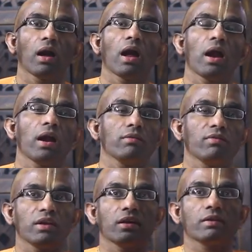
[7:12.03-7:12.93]
and
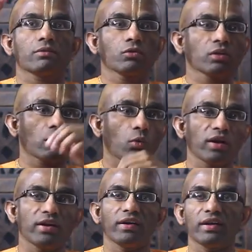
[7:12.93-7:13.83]
we took their
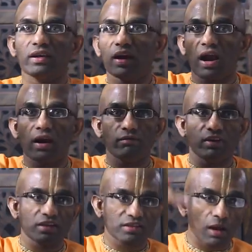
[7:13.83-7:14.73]
quantity and
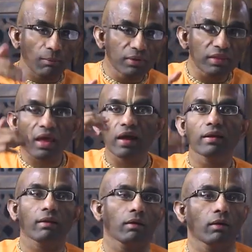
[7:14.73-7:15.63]
we summed
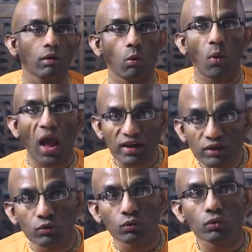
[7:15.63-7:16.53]
their
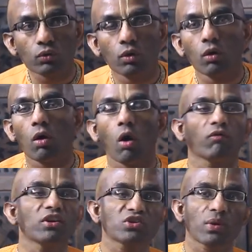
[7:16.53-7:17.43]
value
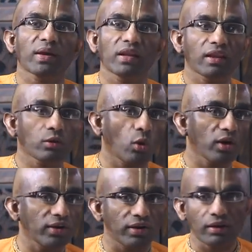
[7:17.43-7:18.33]
of each chemical in that
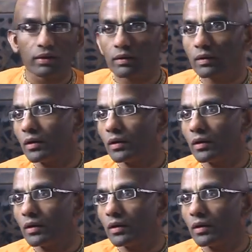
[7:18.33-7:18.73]
quantity,